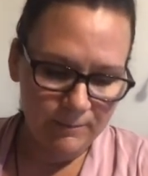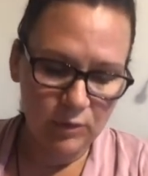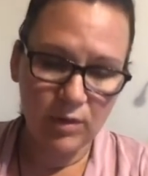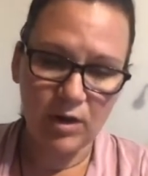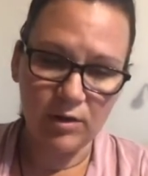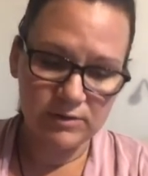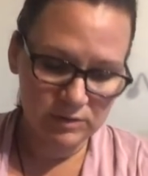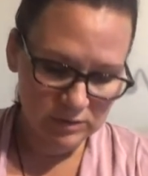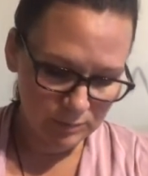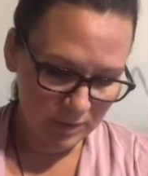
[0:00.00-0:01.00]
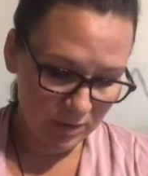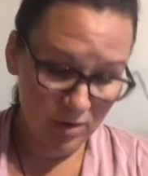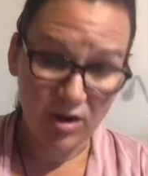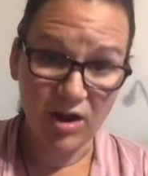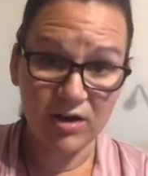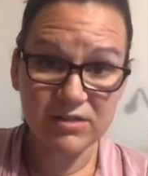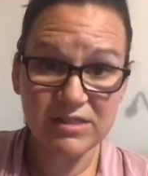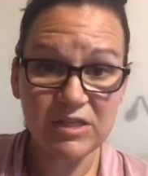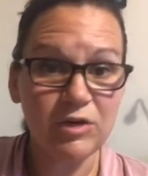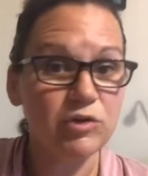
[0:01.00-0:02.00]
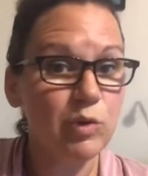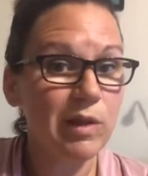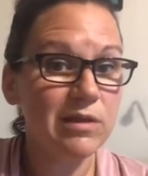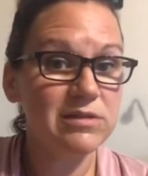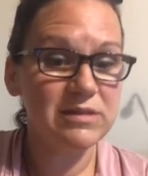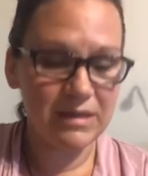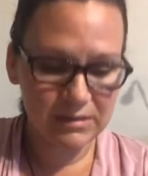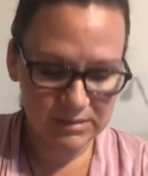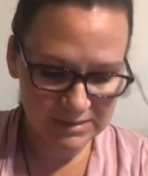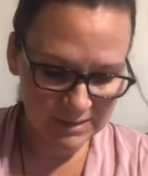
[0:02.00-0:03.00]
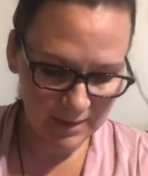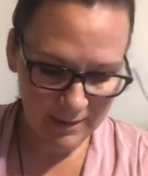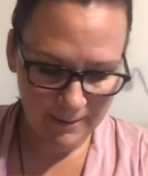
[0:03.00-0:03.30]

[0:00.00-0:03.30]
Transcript: You can also spray your carts, your toilet seats.